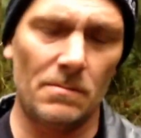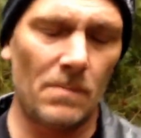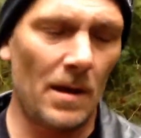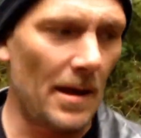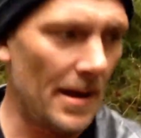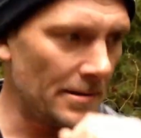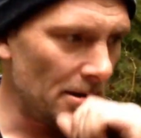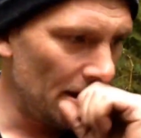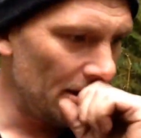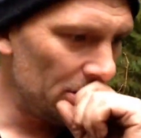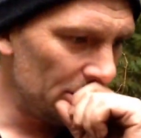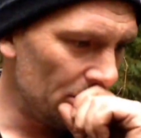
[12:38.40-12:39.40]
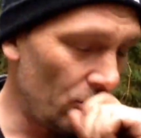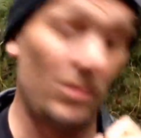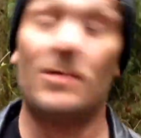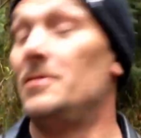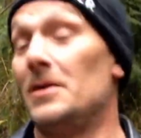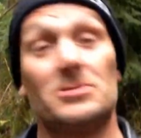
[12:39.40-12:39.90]
And, well,
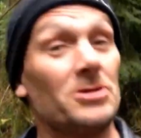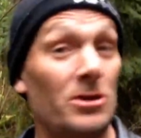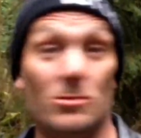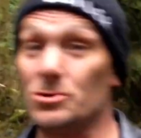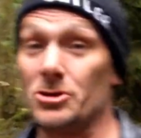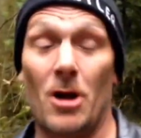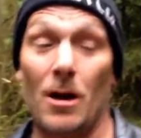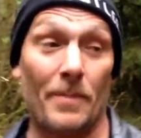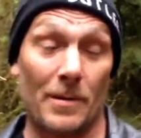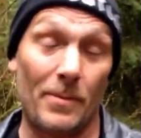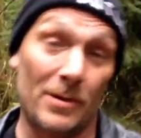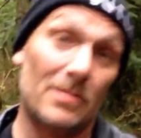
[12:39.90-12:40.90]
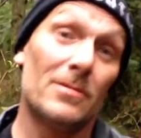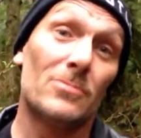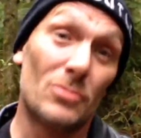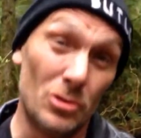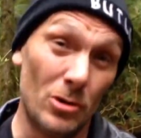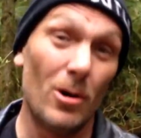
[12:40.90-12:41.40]
that's a huge topic, but
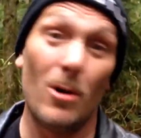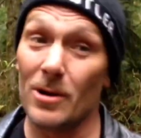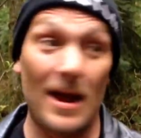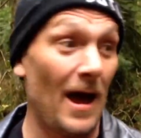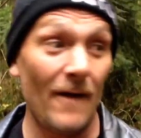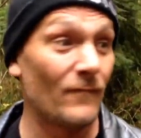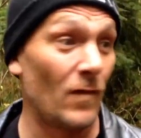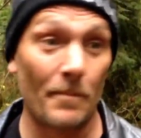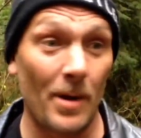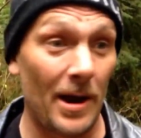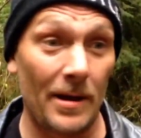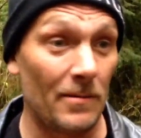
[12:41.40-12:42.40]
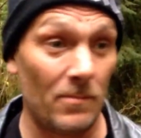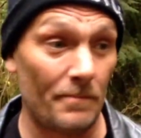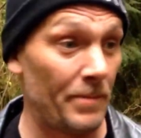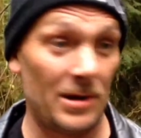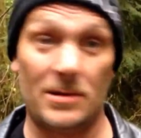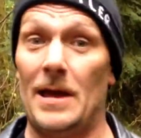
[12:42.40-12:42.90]
you don't have to buy a
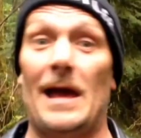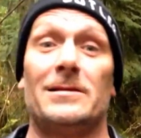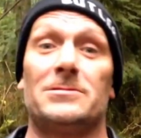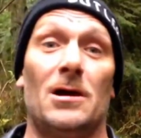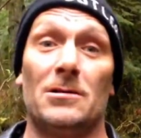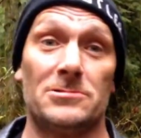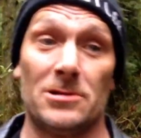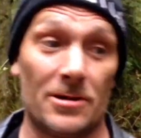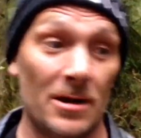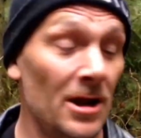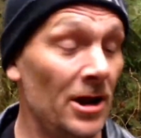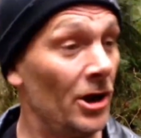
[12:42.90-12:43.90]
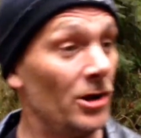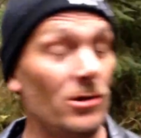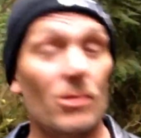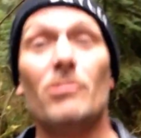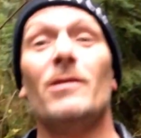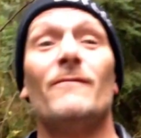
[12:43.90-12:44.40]
big gas guzzler.
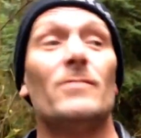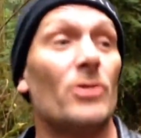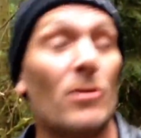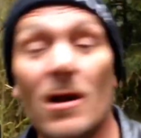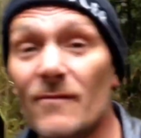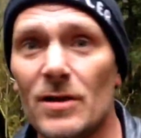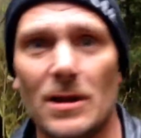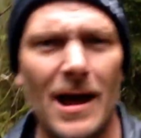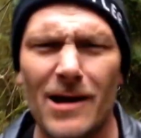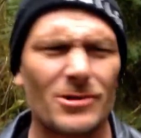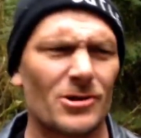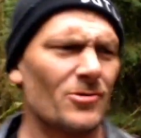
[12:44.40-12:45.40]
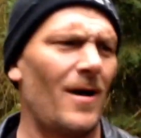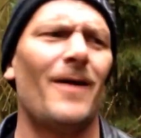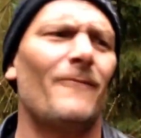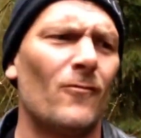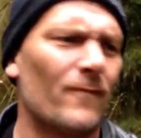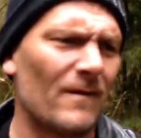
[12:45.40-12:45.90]
You're not even allowed to drive
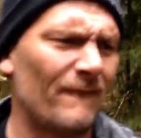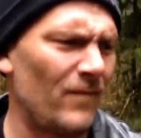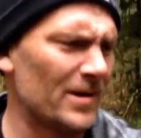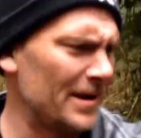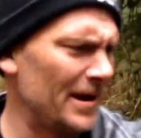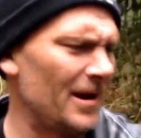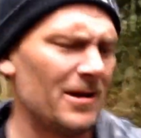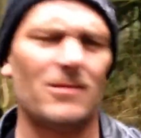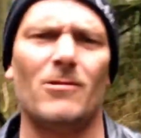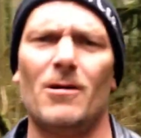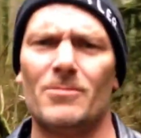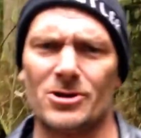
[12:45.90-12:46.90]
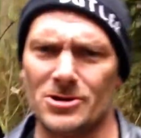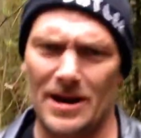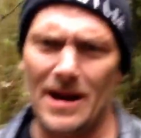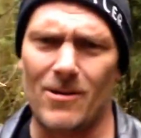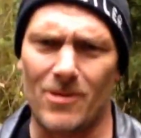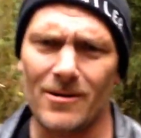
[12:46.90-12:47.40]
over fucking 80 kilometers an
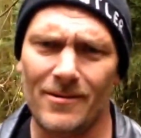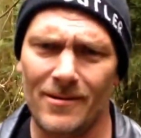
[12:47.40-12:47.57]
hour.